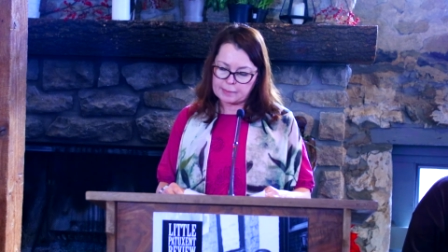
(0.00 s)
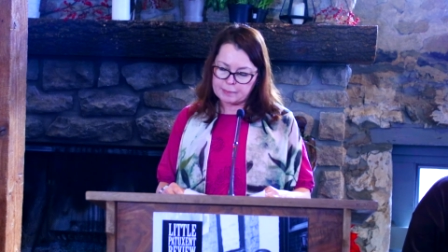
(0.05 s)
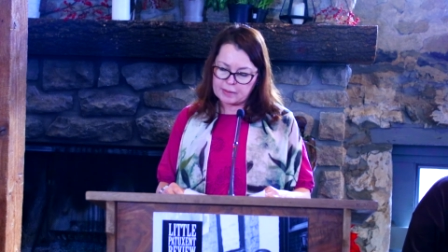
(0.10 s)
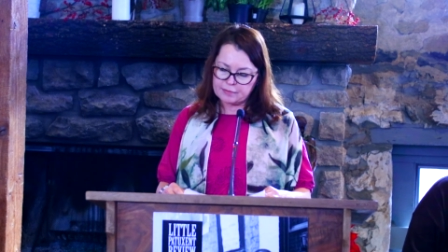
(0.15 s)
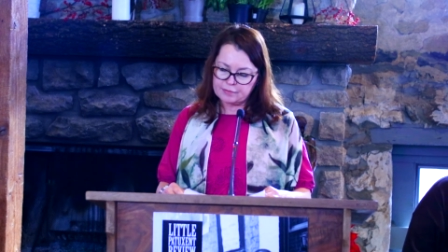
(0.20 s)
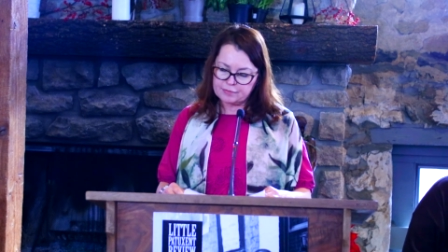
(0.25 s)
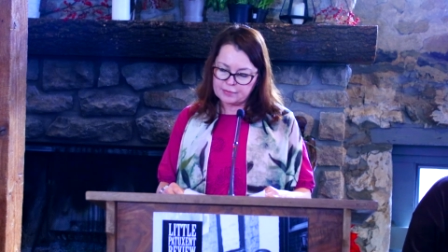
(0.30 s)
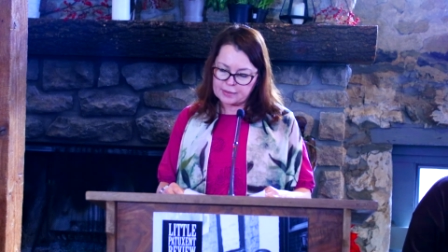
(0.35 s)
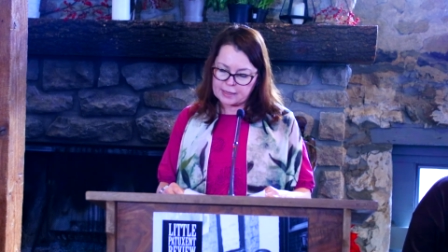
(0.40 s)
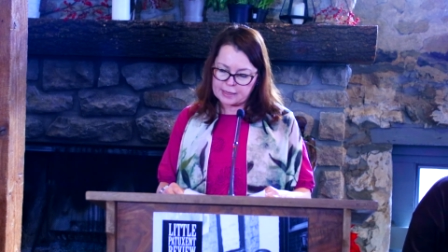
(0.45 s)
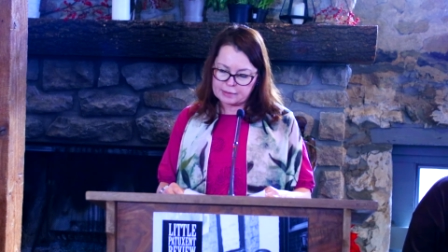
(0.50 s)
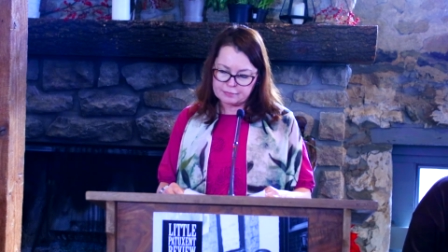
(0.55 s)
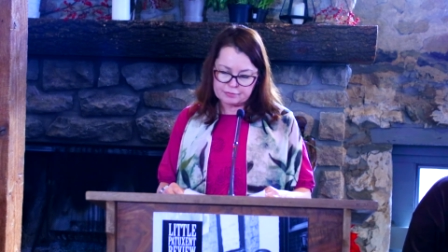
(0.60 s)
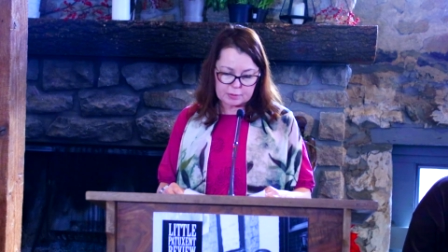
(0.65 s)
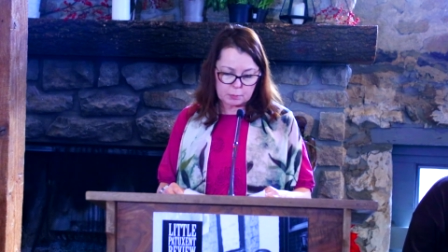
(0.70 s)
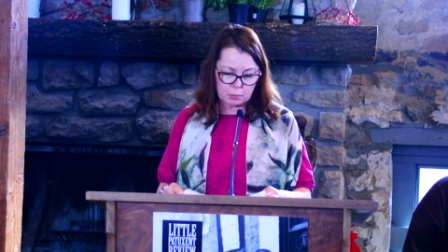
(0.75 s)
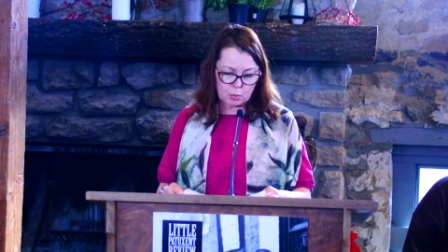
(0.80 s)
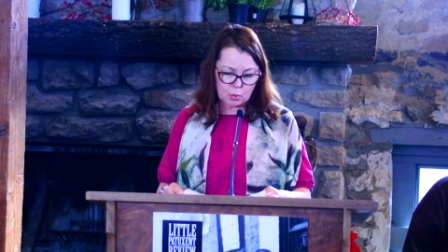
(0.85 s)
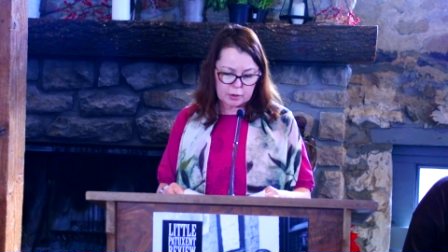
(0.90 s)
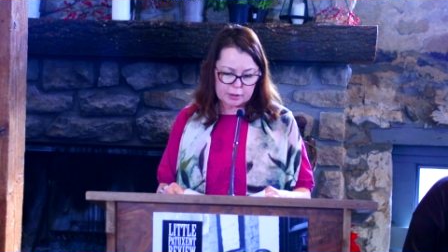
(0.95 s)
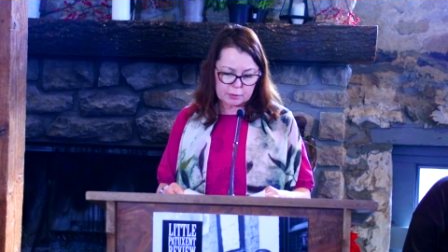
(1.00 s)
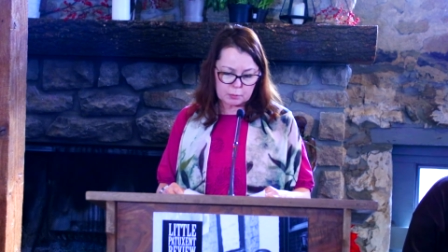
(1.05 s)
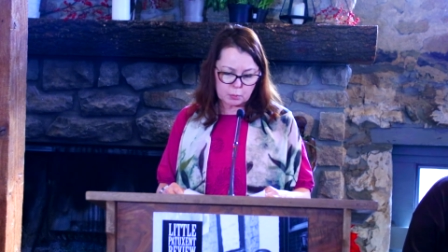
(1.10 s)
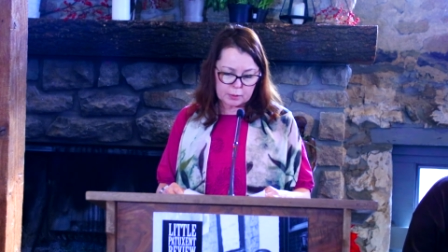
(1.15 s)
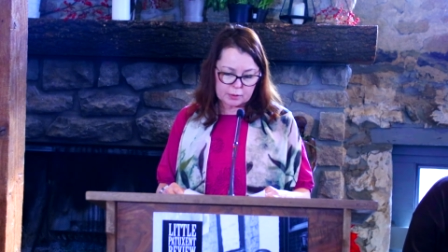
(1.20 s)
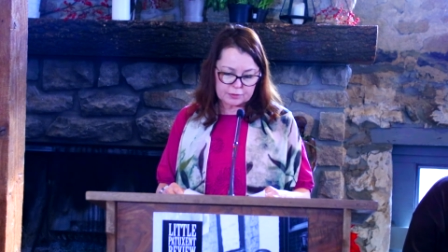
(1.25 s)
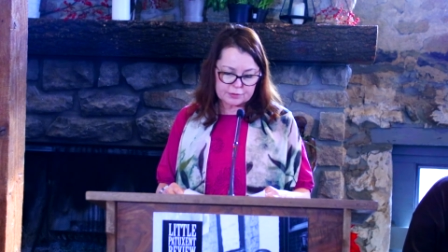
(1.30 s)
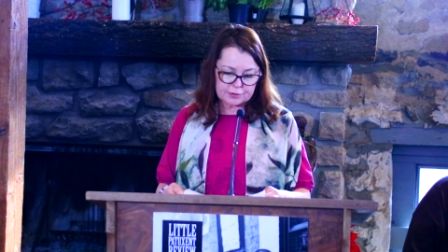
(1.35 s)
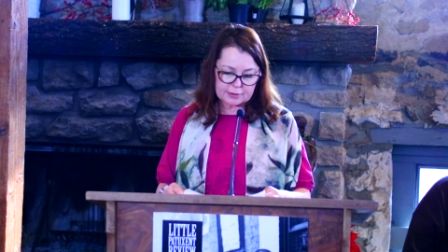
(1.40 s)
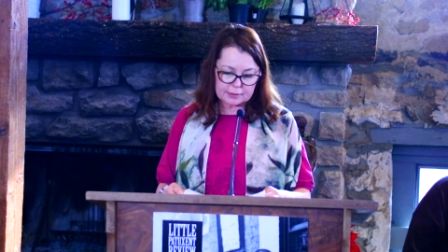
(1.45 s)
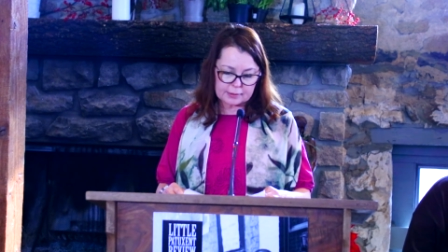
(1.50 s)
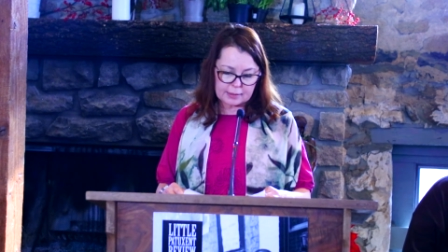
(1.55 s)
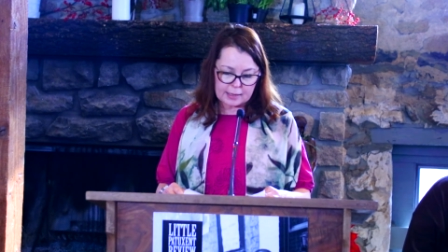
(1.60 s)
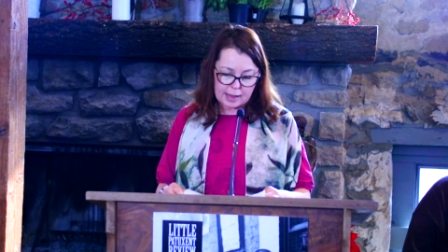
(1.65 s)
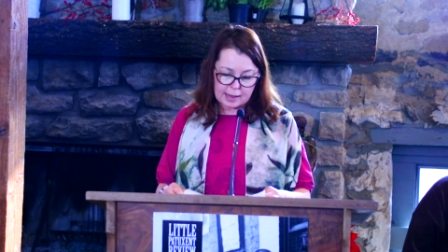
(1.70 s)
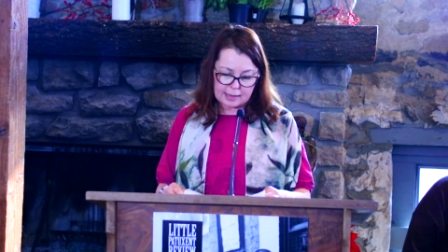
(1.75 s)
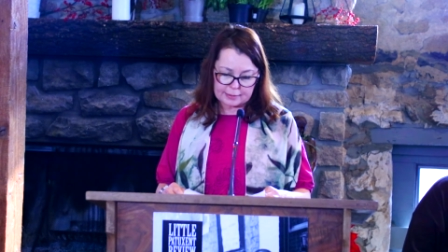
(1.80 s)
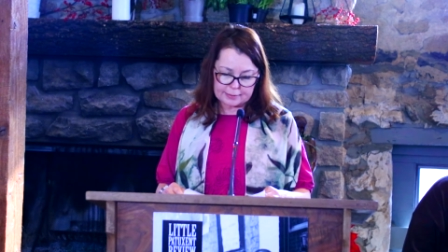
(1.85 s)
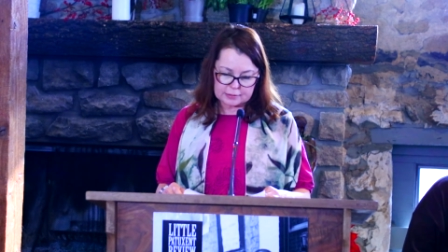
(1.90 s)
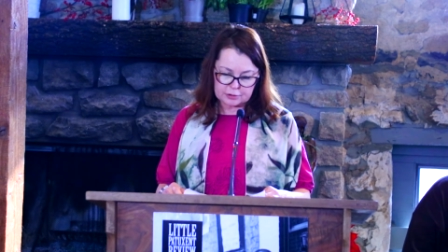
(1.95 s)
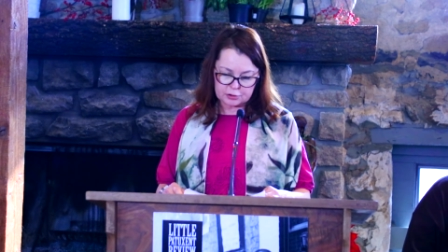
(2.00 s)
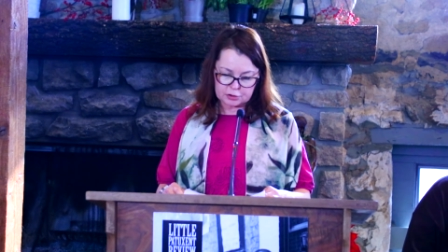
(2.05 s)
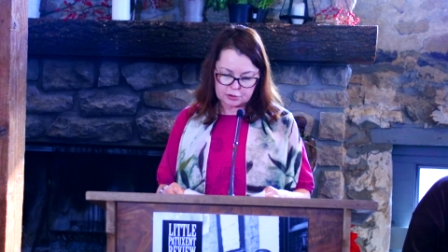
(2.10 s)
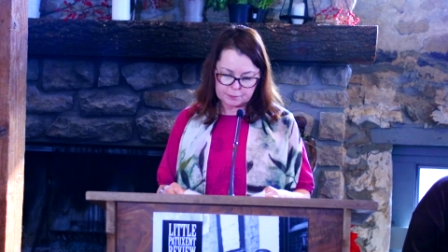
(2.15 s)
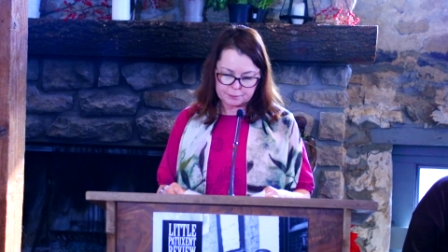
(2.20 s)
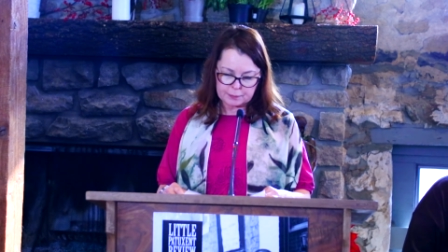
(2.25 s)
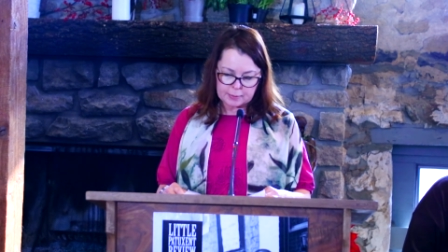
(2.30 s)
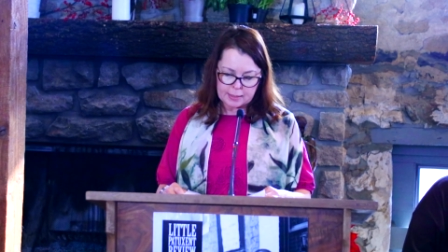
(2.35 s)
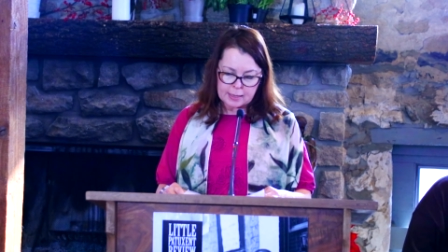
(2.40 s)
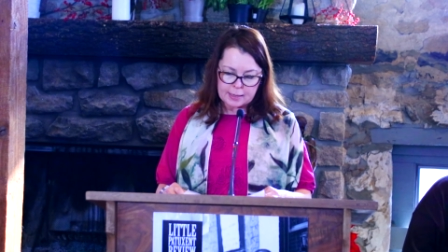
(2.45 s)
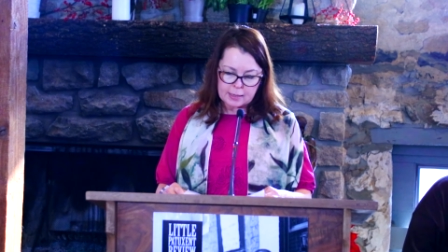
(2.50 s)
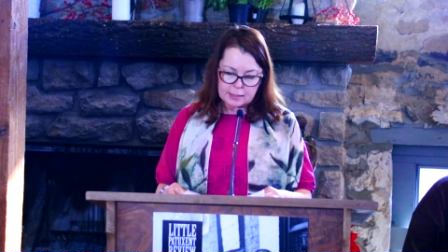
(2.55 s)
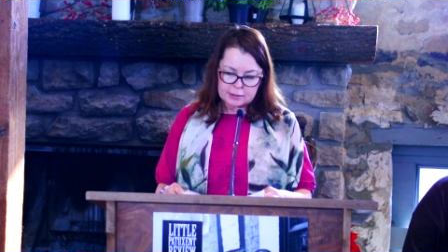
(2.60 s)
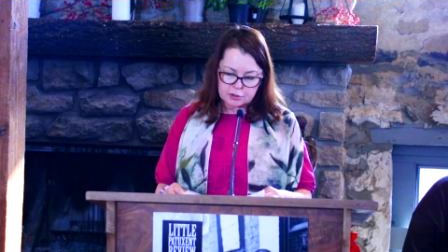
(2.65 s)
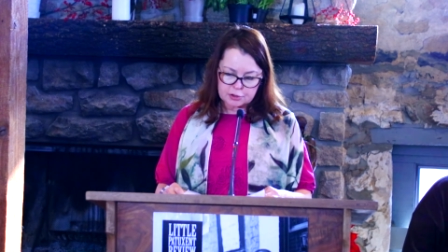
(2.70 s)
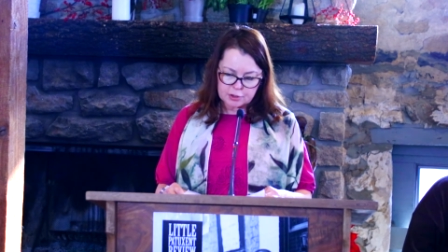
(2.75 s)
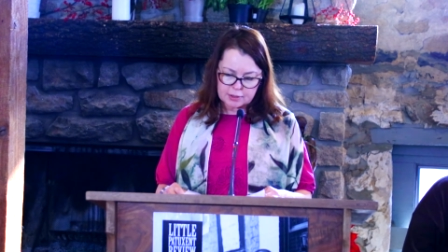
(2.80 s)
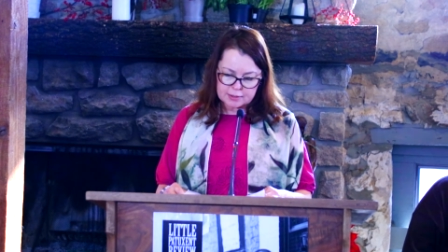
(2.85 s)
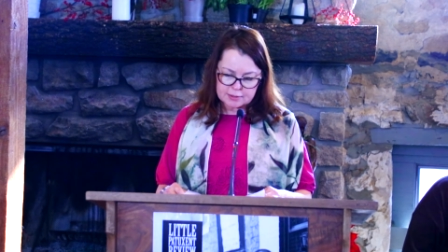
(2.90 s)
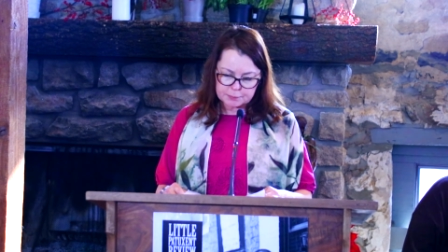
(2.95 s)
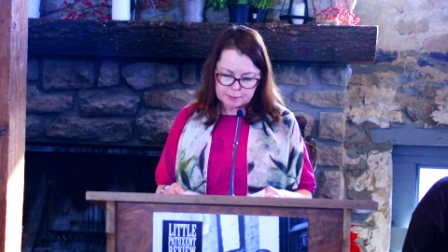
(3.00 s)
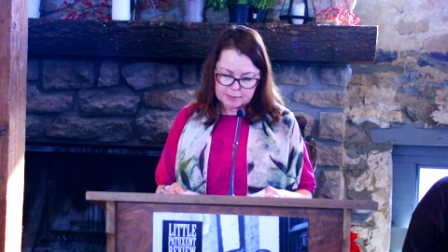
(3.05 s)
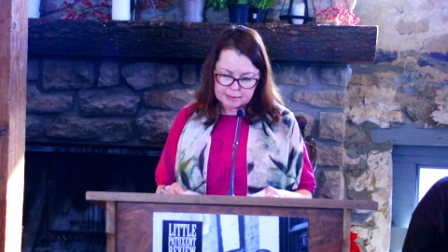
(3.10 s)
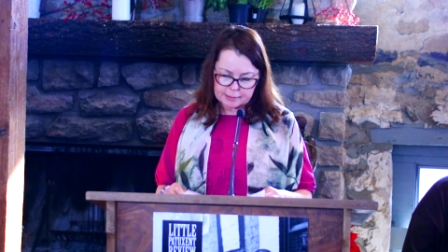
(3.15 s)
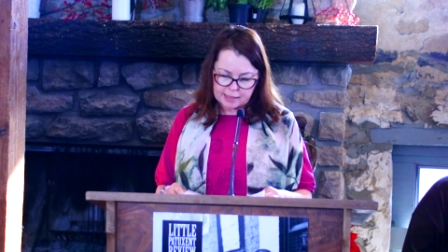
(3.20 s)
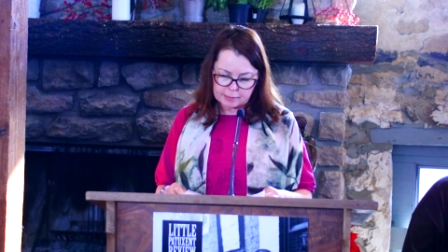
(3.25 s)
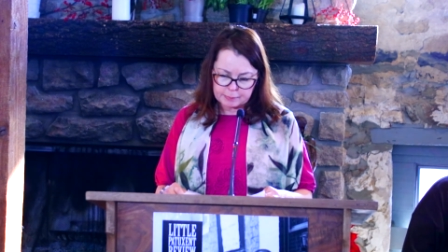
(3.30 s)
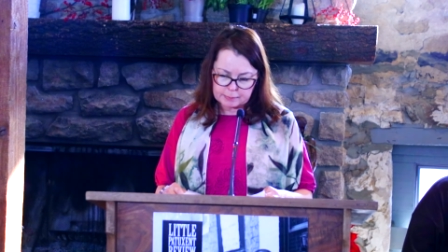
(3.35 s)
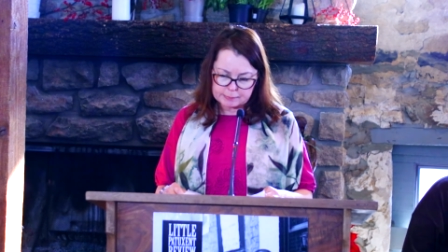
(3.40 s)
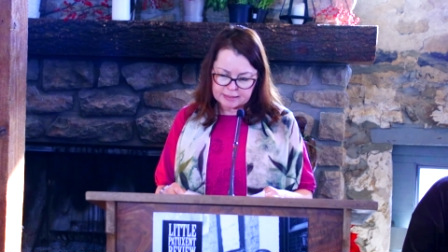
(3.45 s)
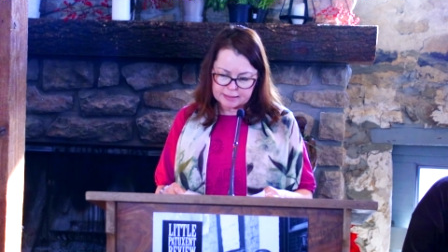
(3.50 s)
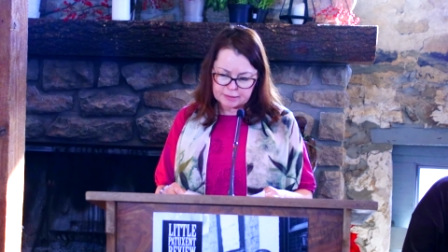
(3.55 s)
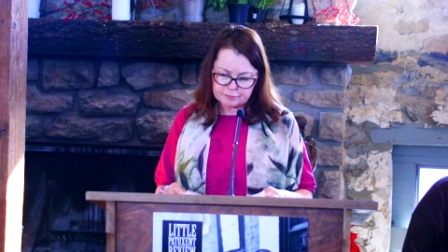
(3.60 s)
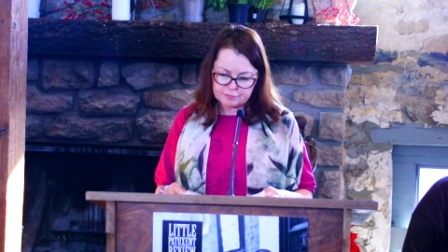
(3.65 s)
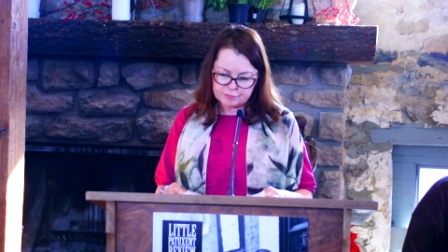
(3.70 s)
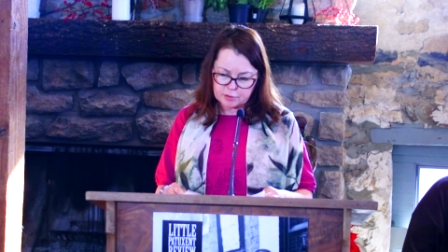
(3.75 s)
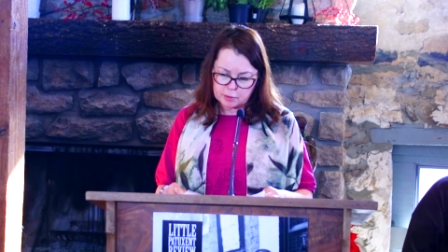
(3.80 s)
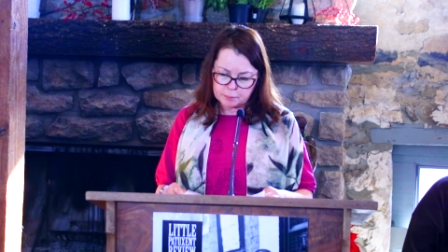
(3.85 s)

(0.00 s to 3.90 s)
MFA from Warren Wilson College. She has been nominated